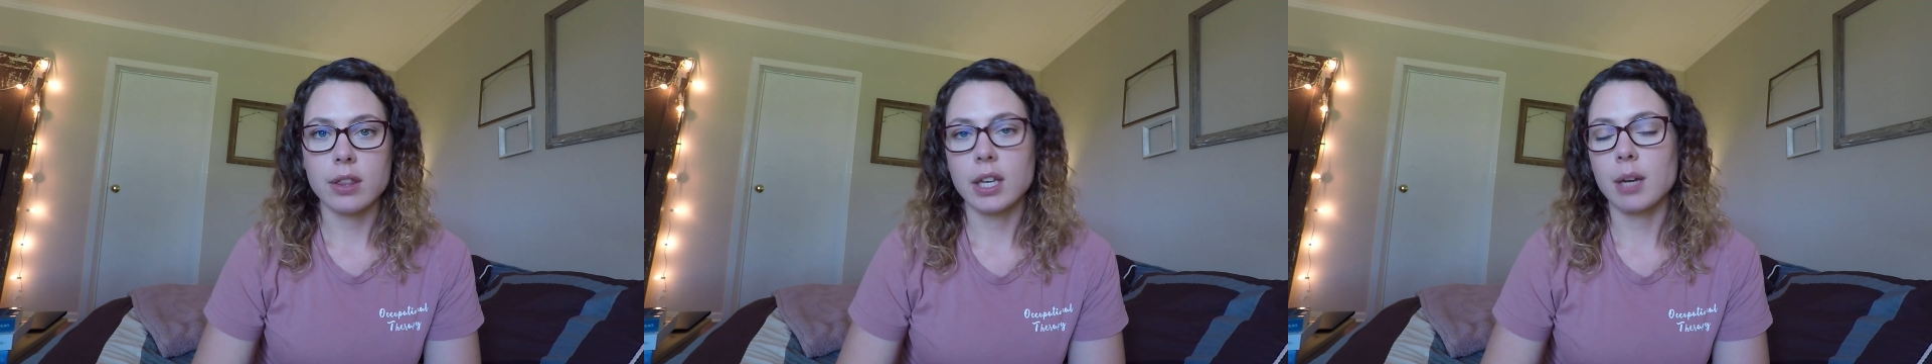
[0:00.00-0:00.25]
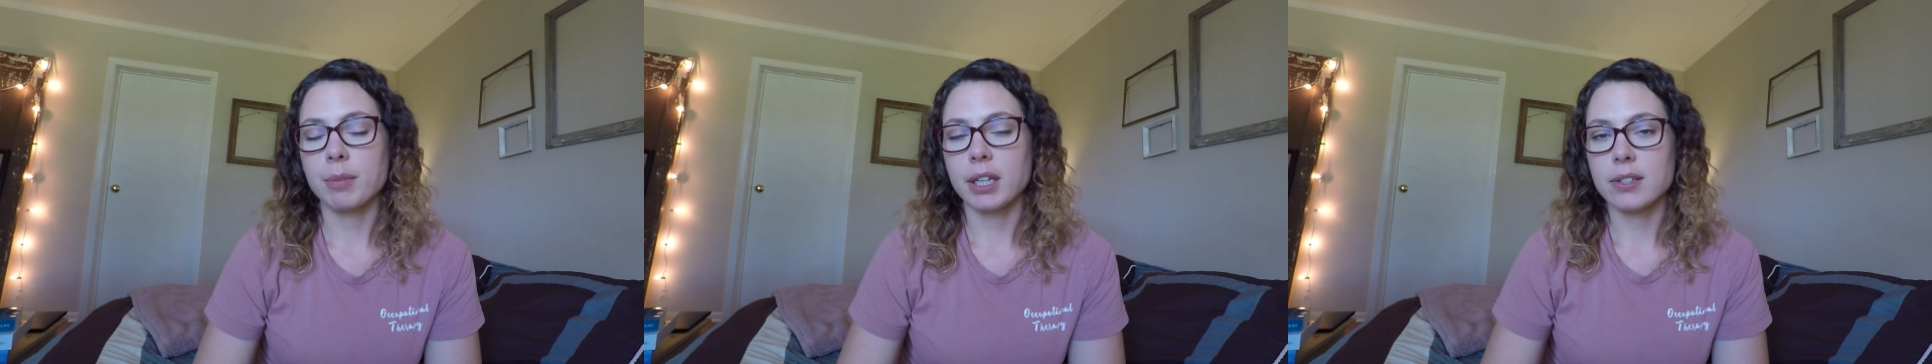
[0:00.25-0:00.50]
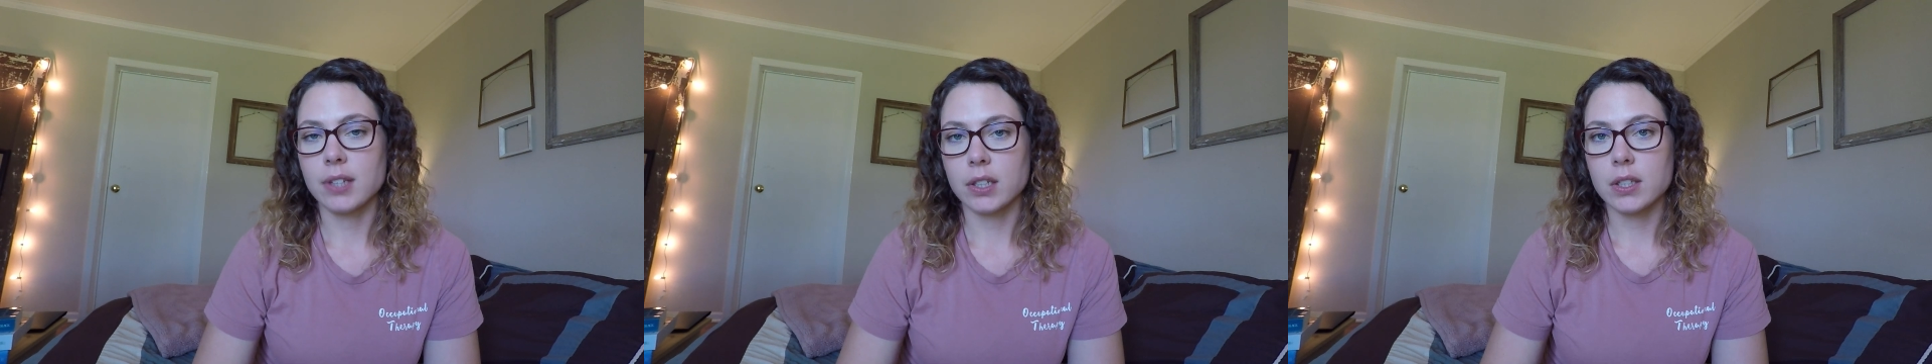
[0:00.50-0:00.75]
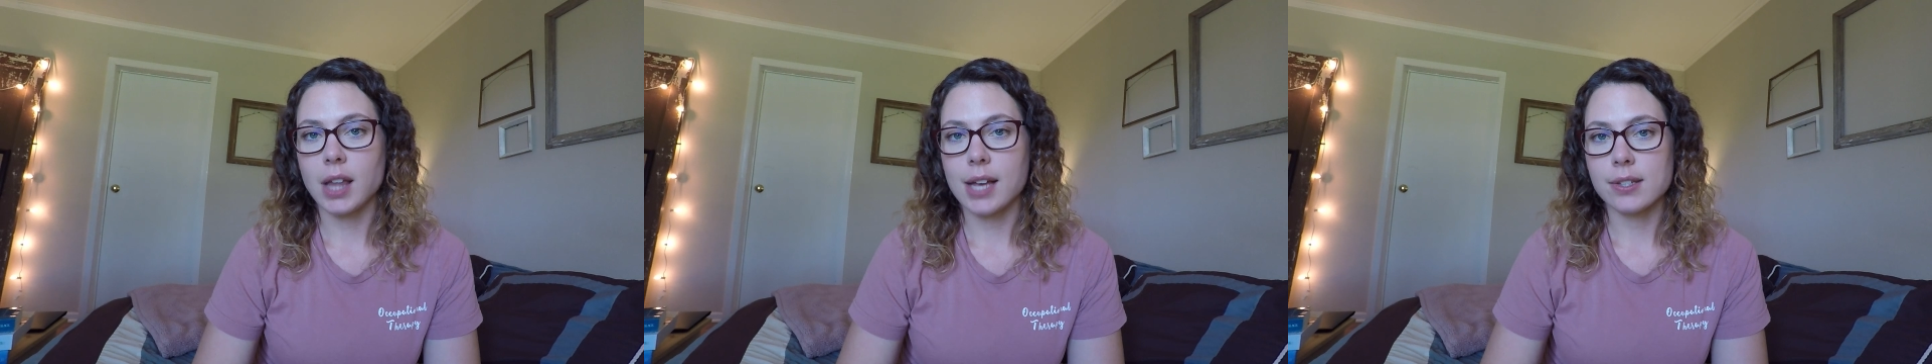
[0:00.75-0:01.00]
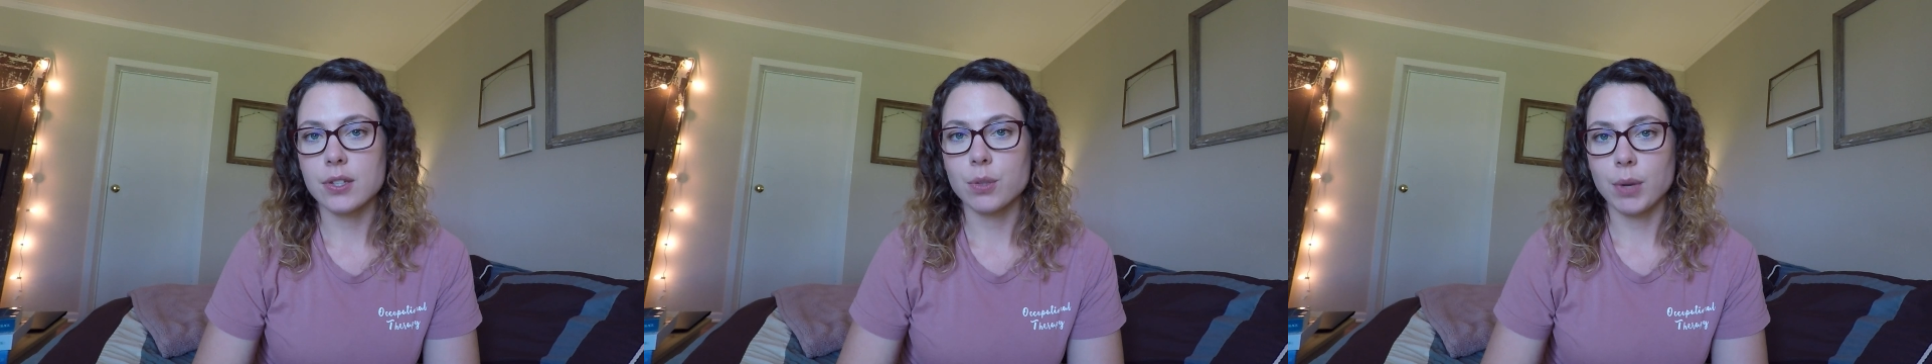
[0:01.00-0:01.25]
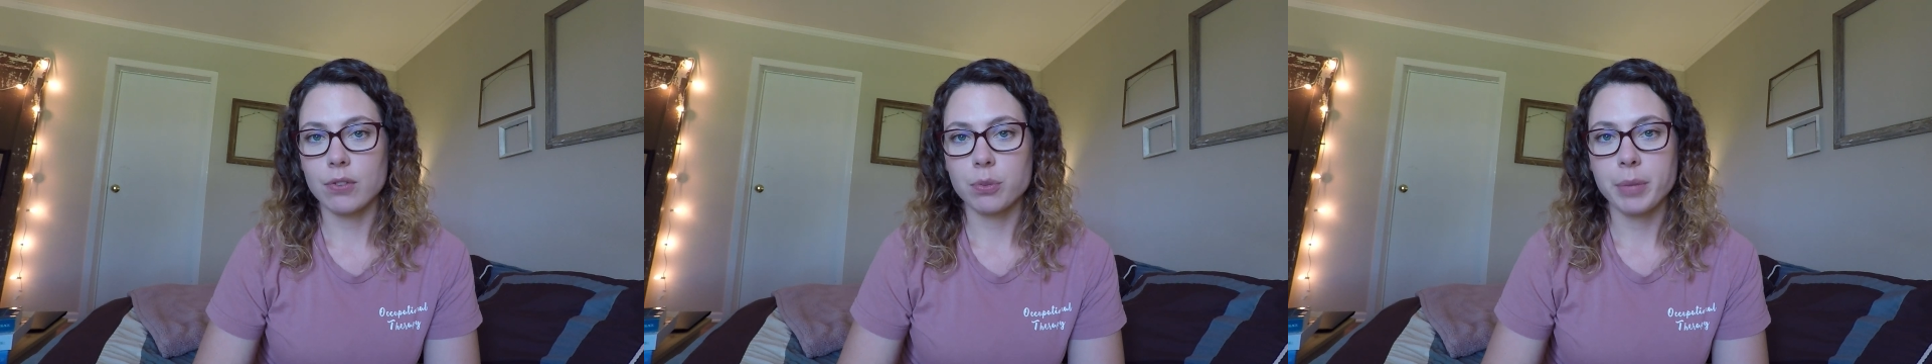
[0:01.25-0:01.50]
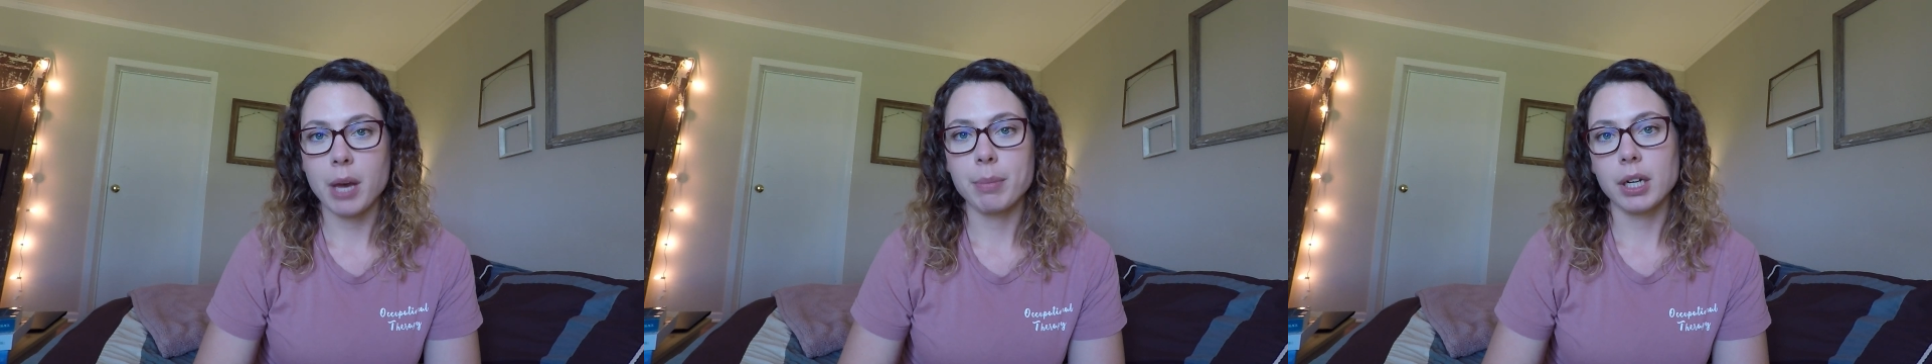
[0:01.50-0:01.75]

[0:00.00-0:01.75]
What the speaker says: I think I'm like 6 classes away from that,